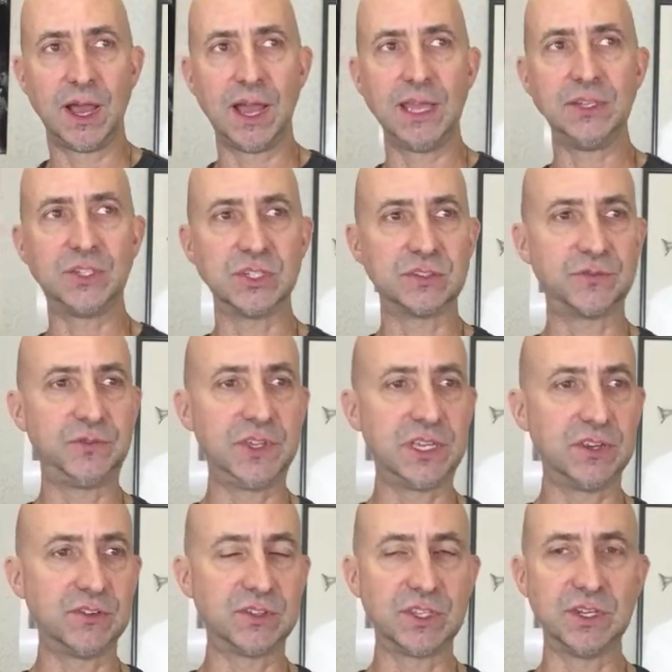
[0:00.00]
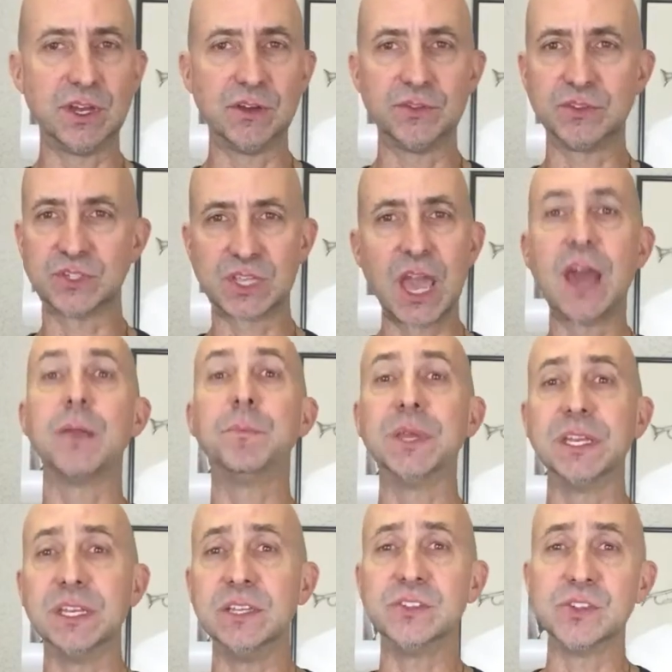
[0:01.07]
I just figured, you know, there's got to
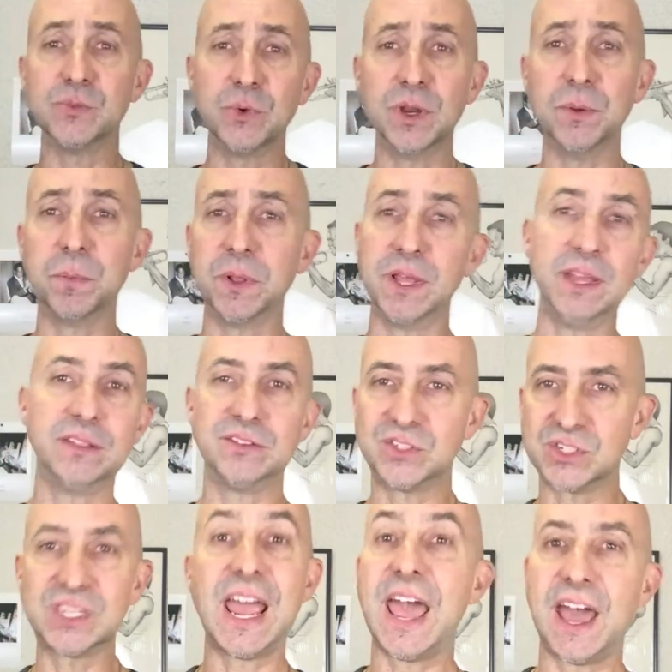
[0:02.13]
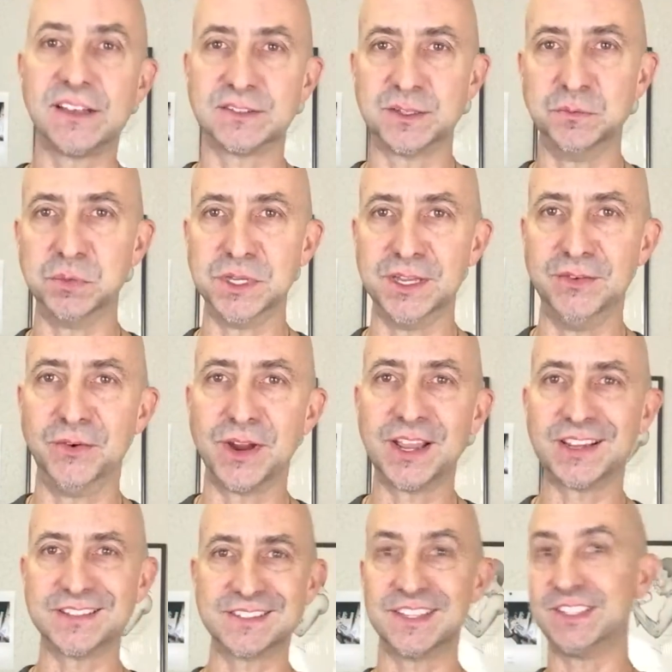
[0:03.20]
be an easier way to play. There just has to be,
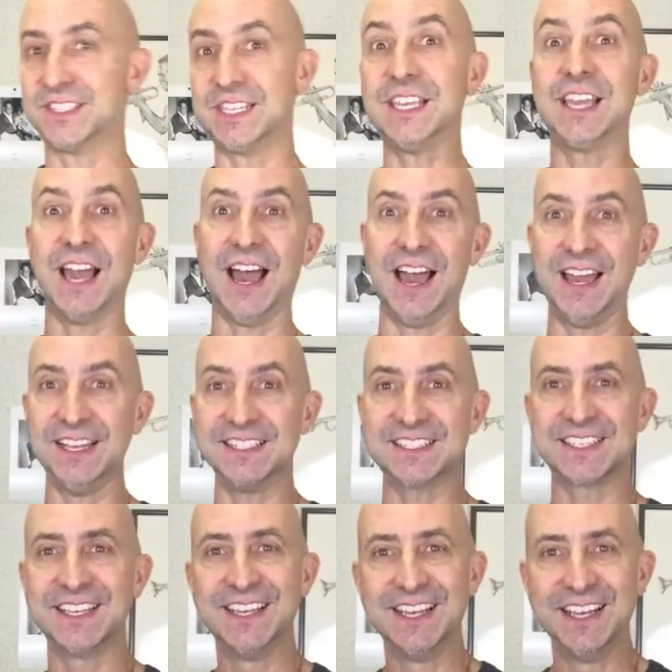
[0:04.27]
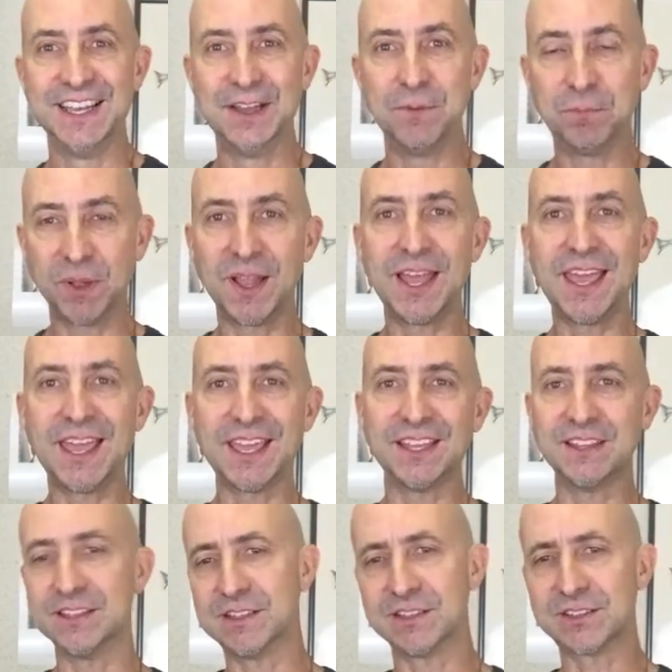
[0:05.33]
right? Because I see guys playing
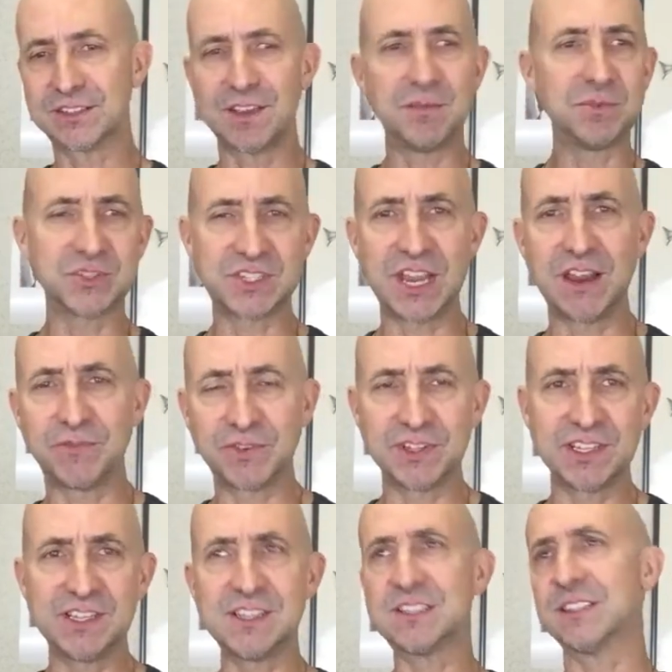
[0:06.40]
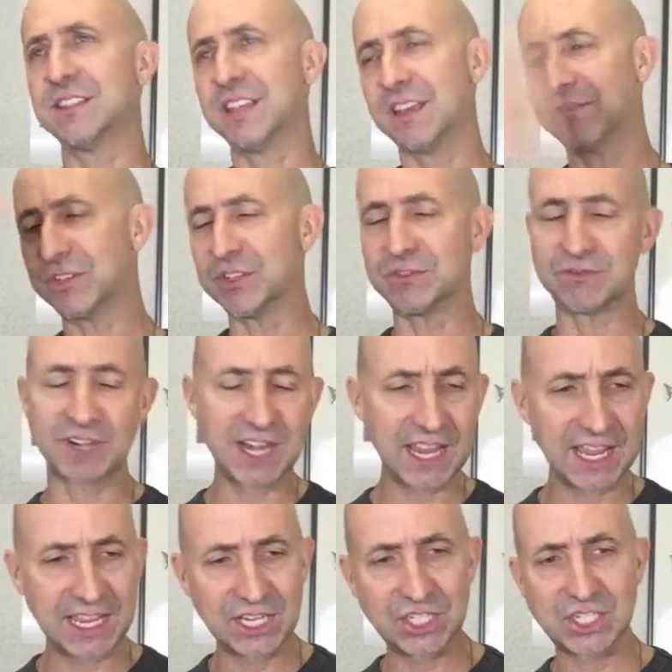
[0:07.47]
and it looks almost effortless and they have good
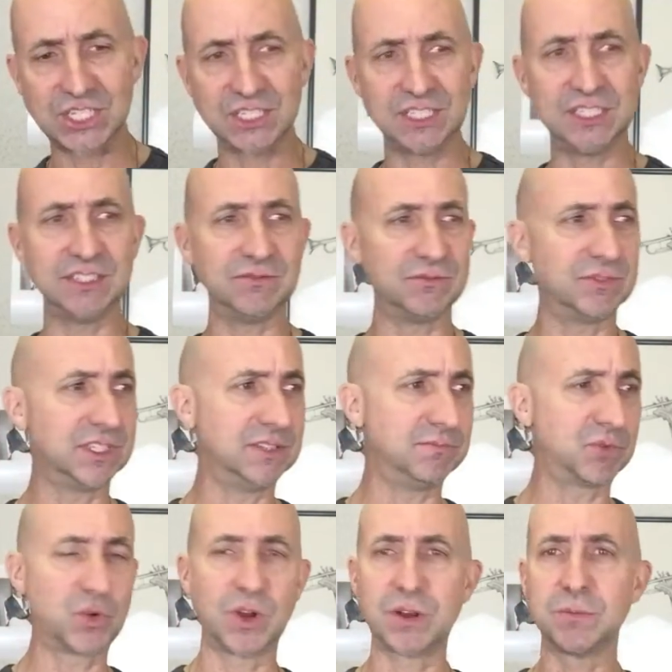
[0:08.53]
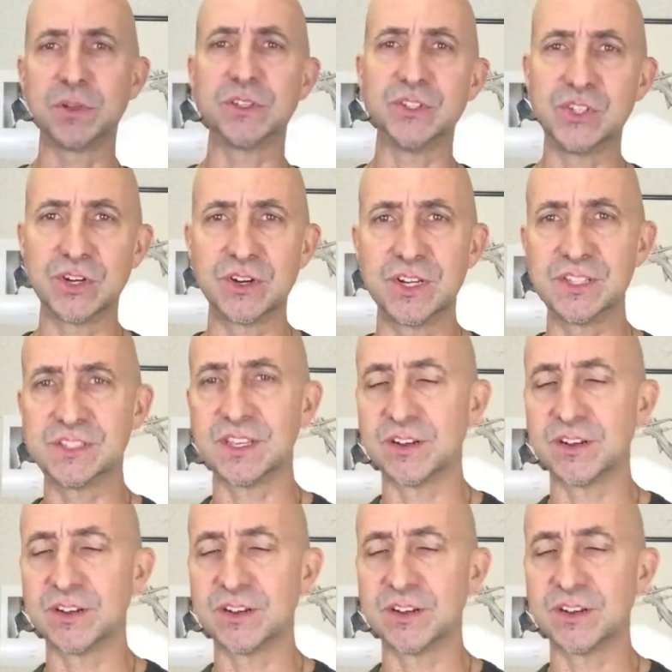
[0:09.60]
range and incredible endurance.